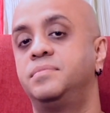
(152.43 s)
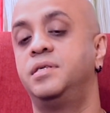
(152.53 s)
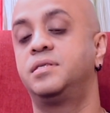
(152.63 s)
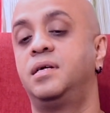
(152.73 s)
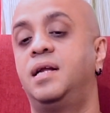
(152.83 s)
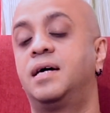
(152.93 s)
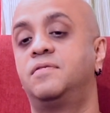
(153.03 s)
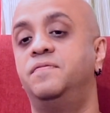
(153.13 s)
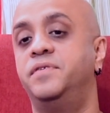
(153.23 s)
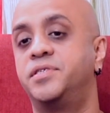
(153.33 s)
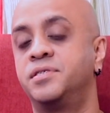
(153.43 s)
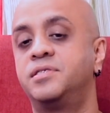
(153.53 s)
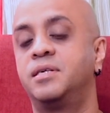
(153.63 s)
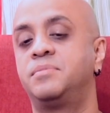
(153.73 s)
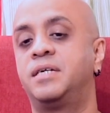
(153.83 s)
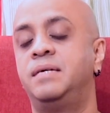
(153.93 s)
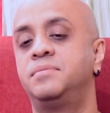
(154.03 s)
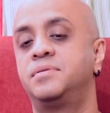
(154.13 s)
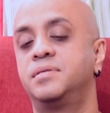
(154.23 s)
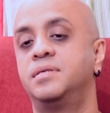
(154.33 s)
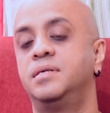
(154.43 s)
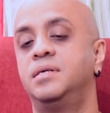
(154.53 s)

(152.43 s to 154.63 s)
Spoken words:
Is it a lack of vision? Sometimes